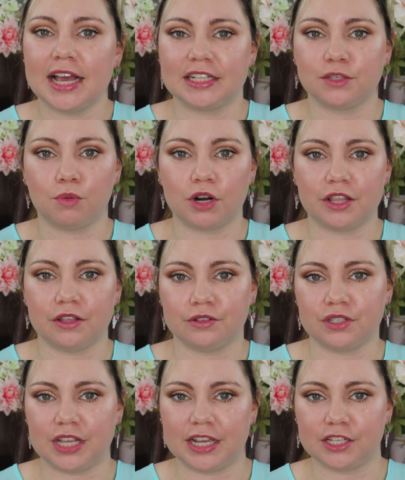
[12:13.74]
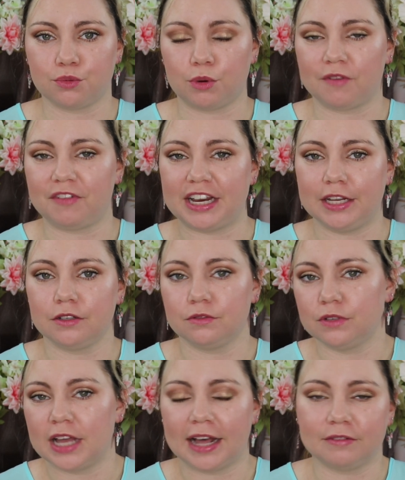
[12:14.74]
It's one of those things where if I
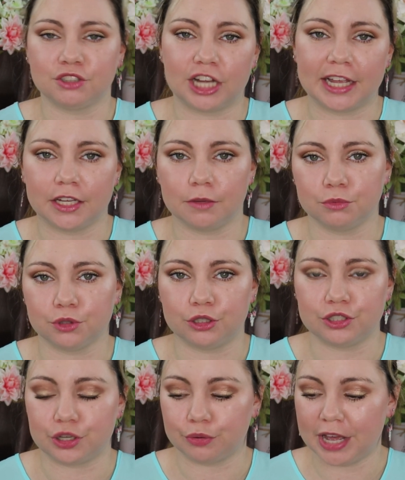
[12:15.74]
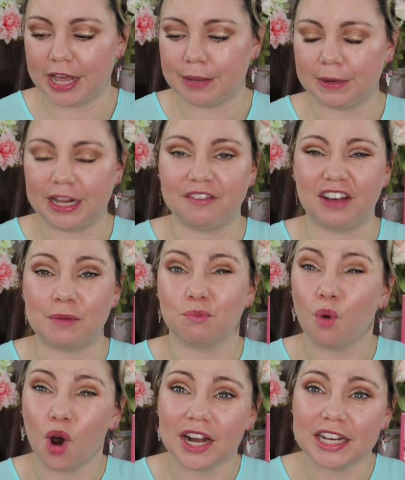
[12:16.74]
have shine come through, it's okay. But if
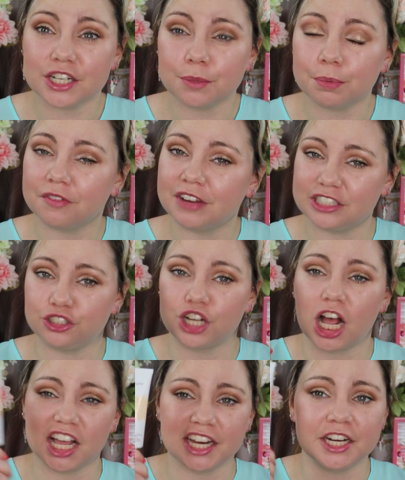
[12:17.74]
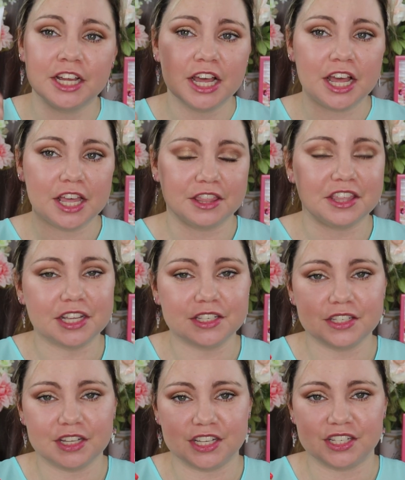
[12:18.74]
I'm wanting to prevent shine,
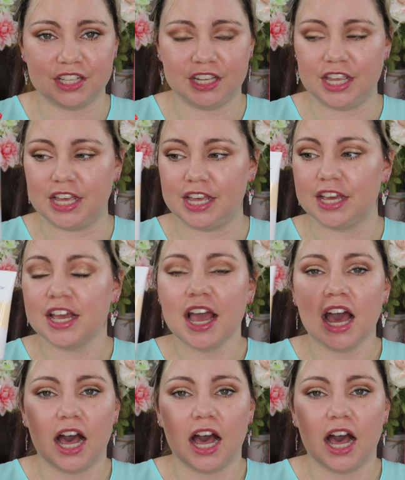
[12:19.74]
this is the key.